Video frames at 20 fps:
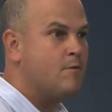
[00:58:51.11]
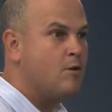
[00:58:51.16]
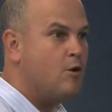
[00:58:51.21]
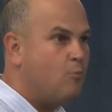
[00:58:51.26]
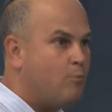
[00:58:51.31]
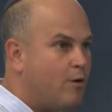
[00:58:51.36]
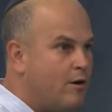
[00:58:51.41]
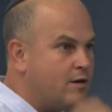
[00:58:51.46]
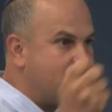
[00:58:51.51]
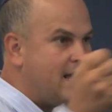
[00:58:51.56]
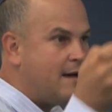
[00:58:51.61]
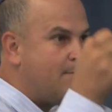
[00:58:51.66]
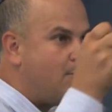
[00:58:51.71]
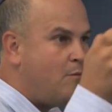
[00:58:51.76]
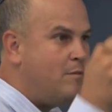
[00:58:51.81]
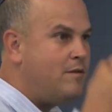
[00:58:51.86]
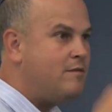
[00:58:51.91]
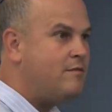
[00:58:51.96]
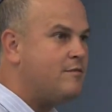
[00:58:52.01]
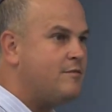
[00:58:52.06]
Where is that
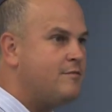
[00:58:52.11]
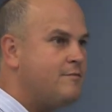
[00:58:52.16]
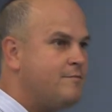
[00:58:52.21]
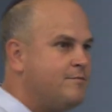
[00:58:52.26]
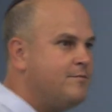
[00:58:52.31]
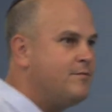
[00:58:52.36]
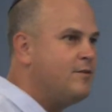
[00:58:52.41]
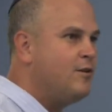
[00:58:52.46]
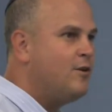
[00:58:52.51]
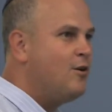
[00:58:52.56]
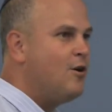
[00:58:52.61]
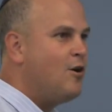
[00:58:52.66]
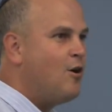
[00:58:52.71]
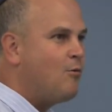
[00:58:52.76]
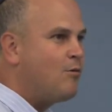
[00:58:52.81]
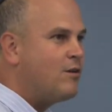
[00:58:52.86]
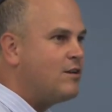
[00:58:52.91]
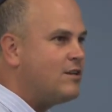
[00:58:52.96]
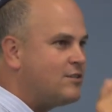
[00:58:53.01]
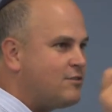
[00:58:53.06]
moment?
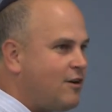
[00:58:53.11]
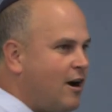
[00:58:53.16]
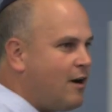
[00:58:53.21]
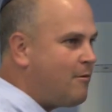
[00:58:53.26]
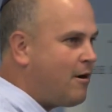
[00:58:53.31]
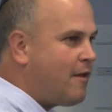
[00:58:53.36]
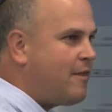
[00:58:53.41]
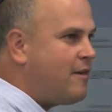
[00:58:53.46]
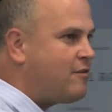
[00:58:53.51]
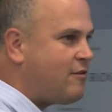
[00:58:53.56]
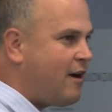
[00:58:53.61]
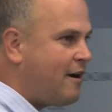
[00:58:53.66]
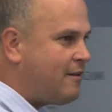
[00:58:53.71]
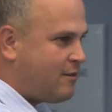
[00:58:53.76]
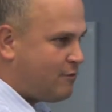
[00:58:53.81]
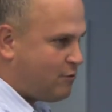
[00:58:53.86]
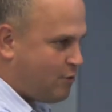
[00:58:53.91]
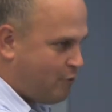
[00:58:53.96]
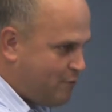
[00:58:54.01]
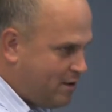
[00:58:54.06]
Where do they start? Where do they
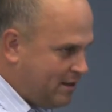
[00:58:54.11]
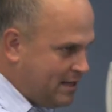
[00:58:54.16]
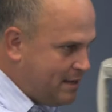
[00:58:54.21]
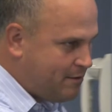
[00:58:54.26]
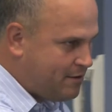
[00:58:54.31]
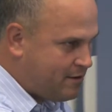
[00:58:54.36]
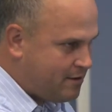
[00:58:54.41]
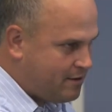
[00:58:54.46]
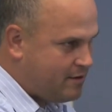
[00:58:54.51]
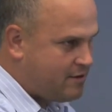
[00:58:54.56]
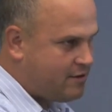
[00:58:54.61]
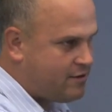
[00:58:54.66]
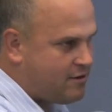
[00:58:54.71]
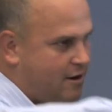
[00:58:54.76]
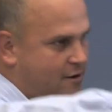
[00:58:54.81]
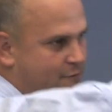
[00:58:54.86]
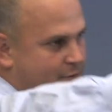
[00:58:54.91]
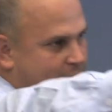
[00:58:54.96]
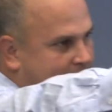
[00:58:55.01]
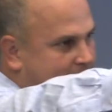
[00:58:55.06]
start to really? They
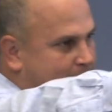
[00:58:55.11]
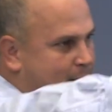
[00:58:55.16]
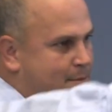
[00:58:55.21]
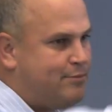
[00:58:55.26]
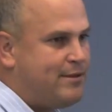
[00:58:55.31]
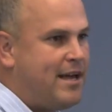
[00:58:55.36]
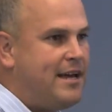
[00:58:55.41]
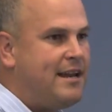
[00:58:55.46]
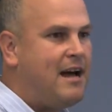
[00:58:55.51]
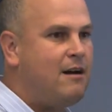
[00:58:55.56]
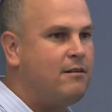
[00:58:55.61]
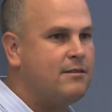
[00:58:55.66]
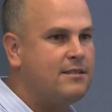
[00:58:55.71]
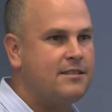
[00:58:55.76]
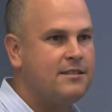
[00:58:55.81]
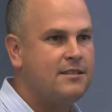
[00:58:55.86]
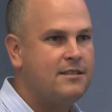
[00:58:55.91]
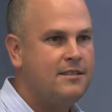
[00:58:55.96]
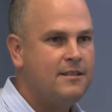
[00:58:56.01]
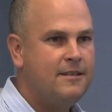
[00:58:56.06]
start really to be played out.
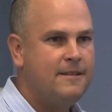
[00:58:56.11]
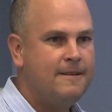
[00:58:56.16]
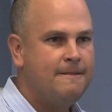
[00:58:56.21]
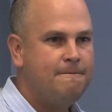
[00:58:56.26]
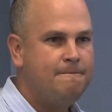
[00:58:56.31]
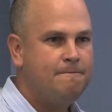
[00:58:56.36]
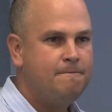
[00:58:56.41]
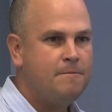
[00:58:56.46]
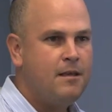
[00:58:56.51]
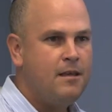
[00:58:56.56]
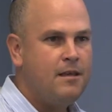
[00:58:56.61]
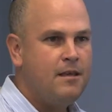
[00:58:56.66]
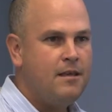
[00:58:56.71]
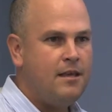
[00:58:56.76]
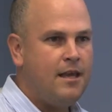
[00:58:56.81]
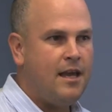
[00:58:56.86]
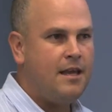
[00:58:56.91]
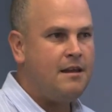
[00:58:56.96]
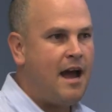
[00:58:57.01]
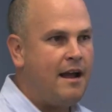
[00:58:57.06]

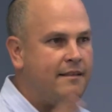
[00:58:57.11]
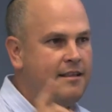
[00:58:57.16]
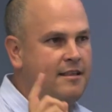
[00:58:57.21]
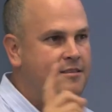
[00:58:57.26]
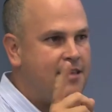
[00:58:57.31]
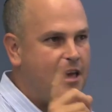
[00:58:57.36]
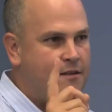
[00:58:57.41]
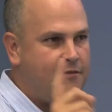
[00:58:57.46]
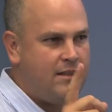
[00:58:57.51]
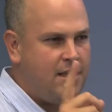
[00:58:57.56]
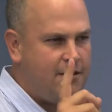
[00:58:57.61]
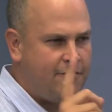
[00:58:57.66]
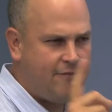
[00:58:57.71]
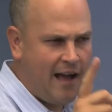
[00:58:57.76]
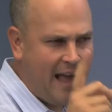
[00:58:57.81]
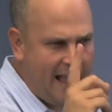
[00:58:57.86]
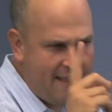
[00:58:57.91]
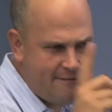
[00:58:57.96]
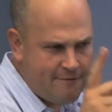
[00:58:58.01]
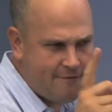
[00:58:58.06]
In
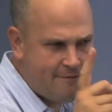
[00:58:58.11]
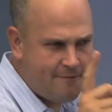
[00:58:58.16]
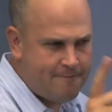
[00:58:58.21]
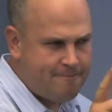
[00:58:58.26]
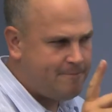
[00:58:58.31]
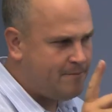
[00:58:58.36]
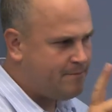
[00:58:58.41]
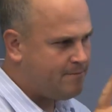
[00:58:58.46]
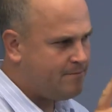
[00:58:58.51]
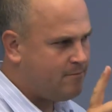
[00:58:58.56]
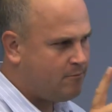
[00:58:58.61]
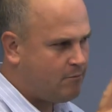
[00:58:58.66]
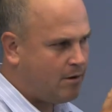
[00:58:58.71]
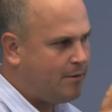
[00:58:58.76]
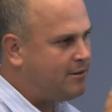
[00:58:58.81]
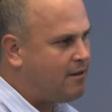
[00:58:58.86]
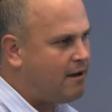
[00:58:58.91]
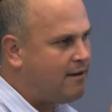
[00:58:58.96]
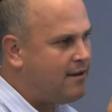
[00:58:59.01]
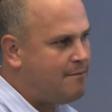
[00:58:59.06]
1975, what are we
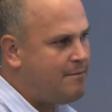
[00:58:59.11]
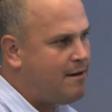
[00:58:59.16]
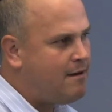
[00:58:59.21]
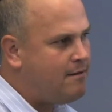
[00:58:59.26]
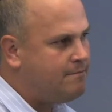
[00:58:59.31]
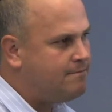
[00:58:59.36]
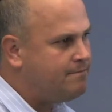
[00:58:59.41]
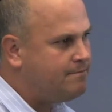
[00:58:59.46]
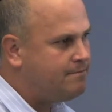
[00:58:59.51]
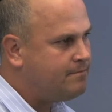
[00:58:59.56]
talking about?